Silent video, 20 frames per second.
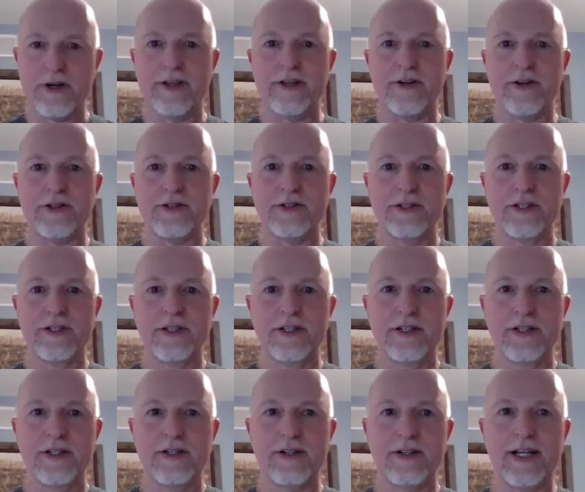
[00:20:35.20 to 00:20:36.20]
with others,
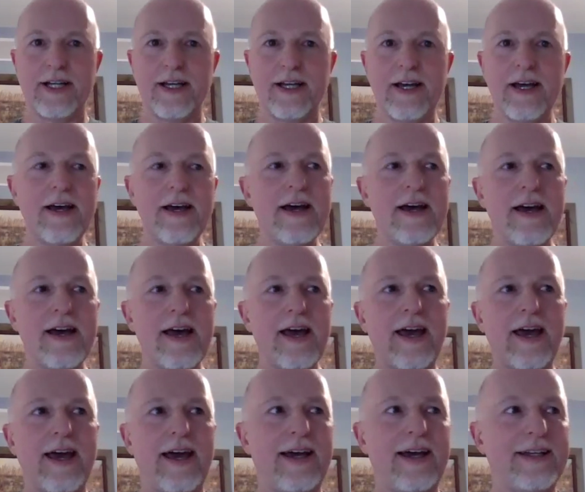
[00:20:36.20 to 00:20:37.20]
right?
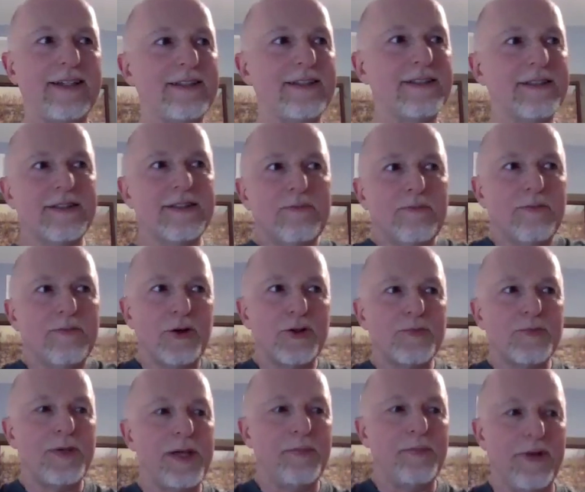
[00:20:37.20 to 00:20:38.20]
And
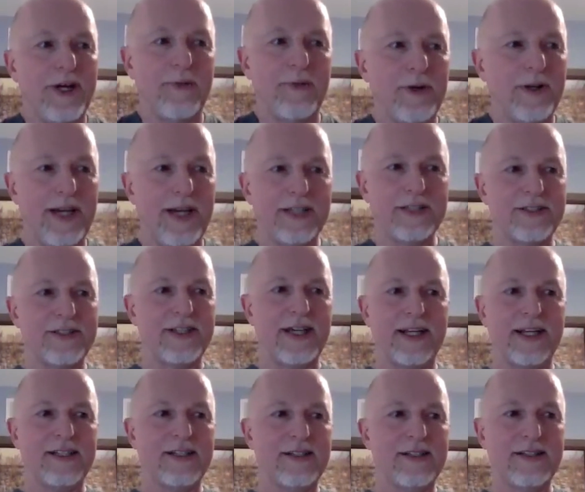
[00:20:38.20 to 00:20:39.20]
most people, I realize
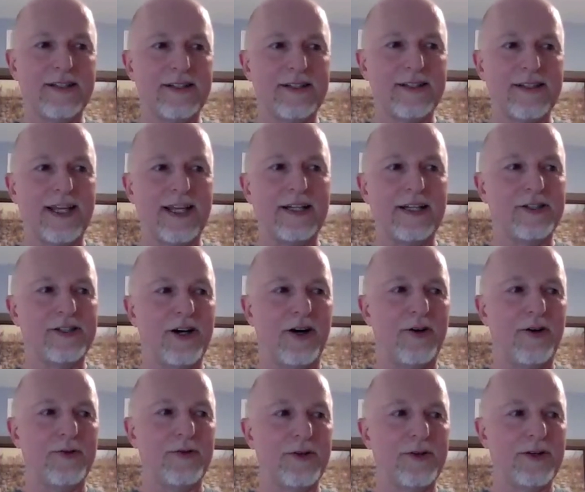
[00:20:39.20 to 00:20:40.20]
they
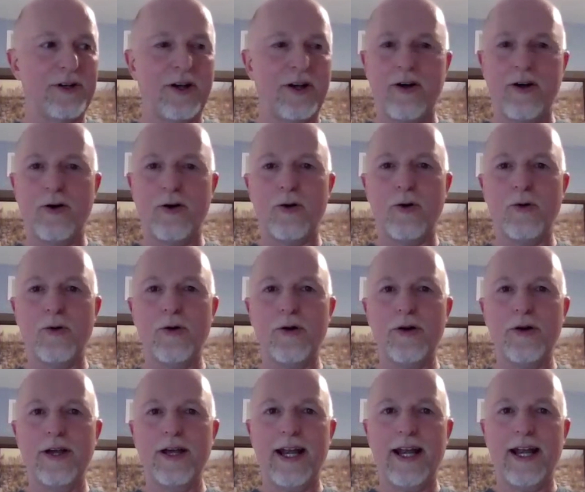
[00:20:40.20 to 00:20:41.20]
don't know
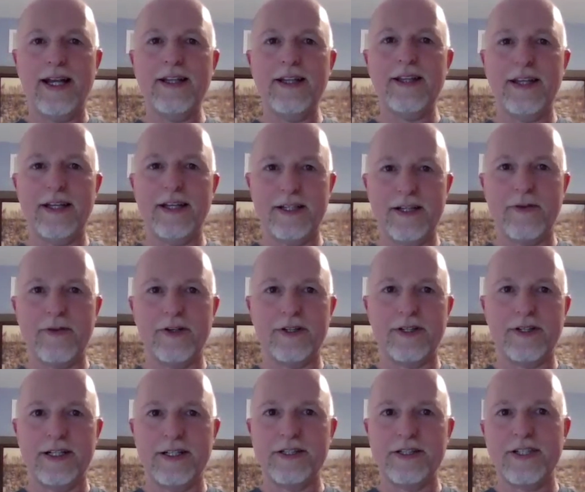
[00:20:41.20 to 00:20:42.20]
anything
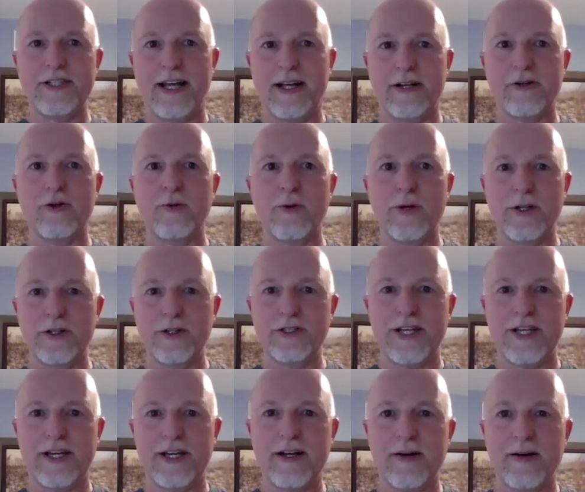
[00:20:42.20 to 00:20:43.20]
different than a standard real
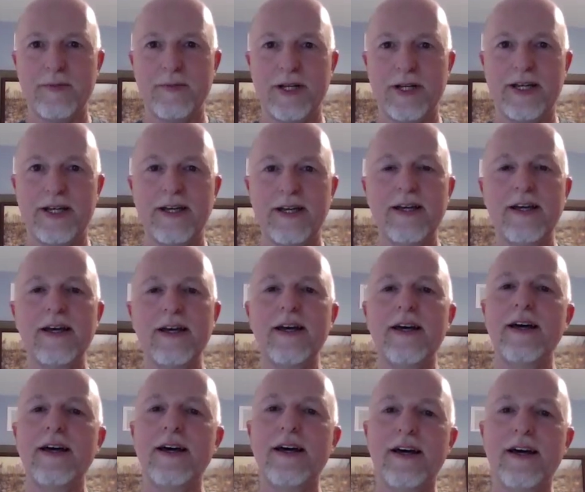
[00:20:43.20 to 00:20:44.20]
estate company.
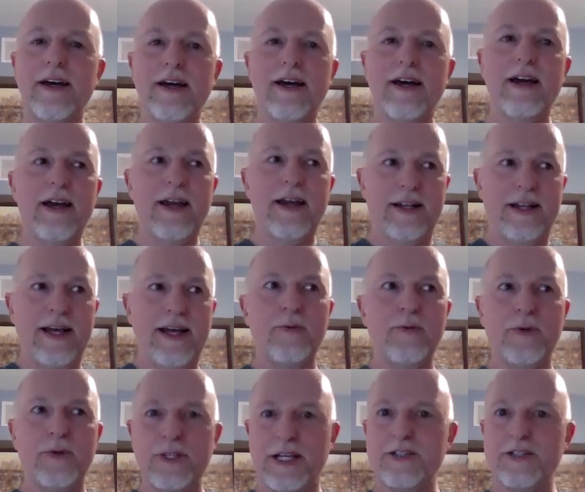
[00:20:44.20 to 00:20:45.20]
And
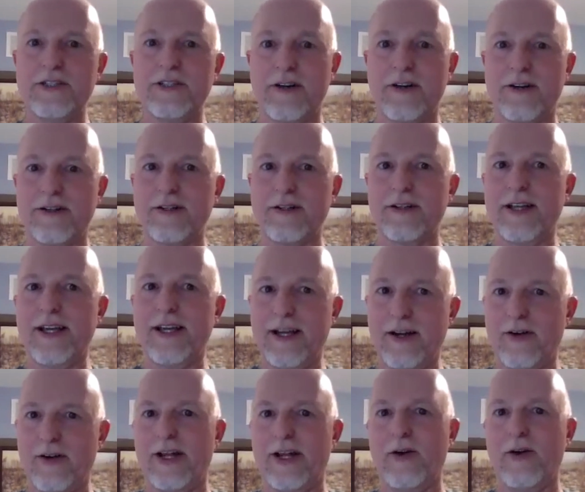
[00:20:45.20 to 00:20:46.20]
then when they start
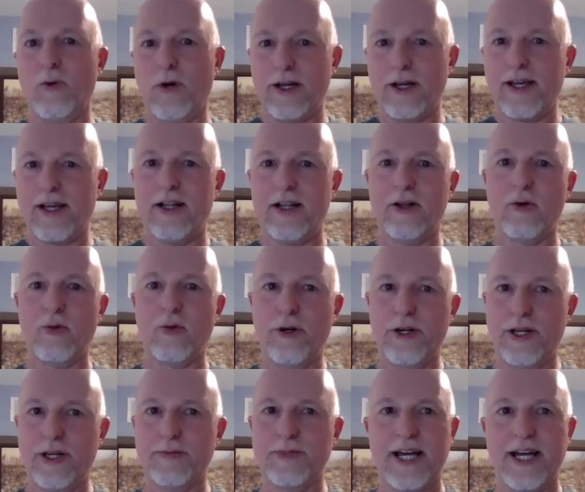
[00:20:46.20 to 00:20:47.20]
hearing what Keller
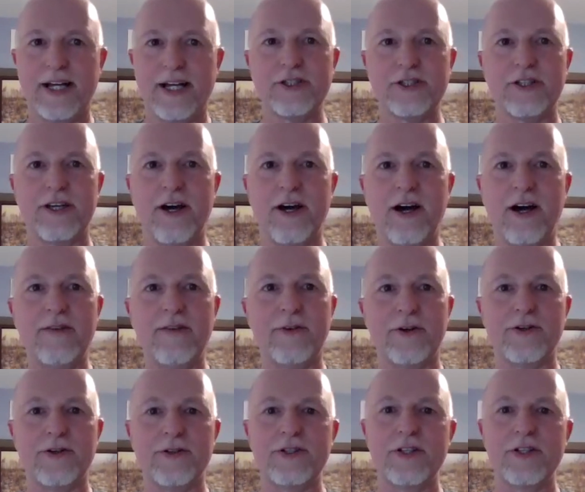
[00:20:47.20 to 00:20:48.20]
Williams actually
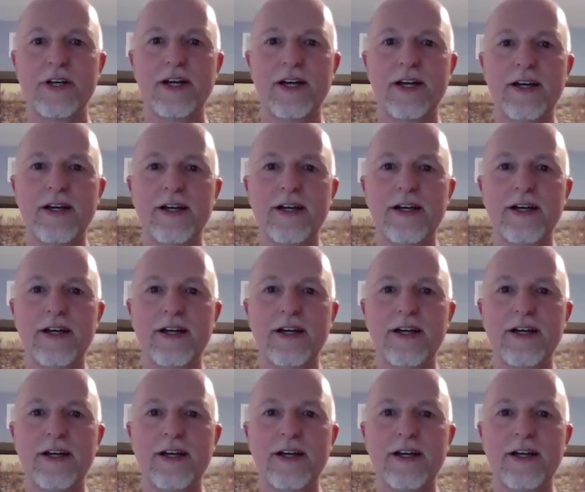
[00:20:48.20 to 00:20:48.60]
offers,